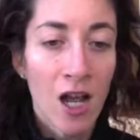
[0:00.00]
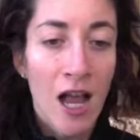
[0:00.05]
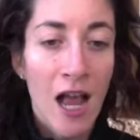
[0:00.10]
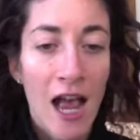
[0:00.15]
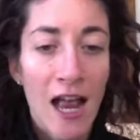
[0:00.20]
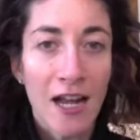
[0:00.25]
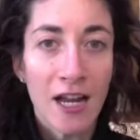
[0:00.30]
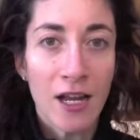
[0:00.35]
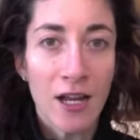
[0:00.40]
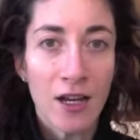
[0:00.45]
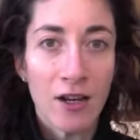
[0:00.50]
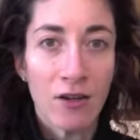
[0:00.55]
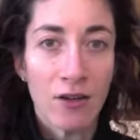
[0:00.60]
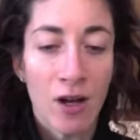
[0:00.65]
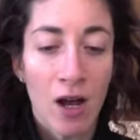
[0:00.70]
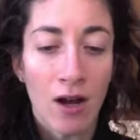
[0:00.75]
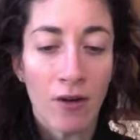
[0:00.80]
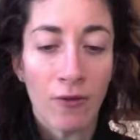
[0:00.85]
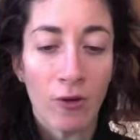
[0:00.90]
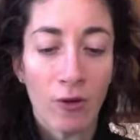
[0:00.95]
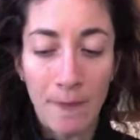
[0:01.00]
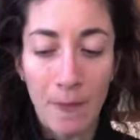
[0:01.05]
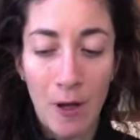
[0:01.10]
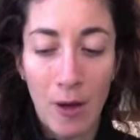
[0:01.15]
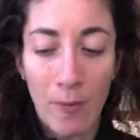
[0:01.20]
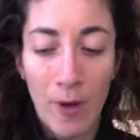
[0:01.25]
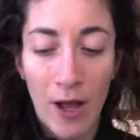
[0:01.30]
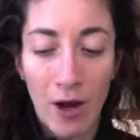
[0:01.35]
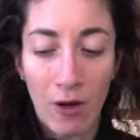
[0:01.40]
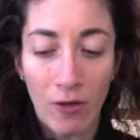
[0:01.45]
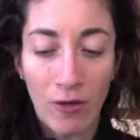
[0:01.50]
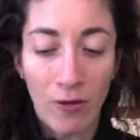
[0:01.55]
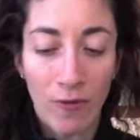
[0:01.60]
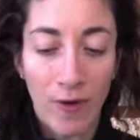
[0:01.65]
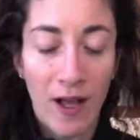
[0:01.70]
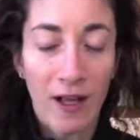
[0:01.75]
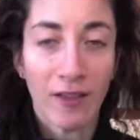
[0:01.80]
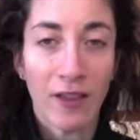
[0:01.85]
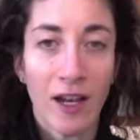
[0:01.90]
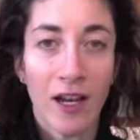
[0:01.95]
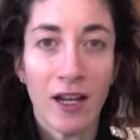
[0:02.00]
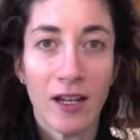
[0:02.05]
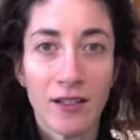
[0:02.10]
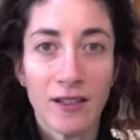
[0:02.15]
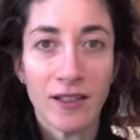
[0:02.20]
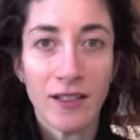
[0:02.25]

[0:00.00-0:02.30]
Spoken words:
any novel about the fact that it's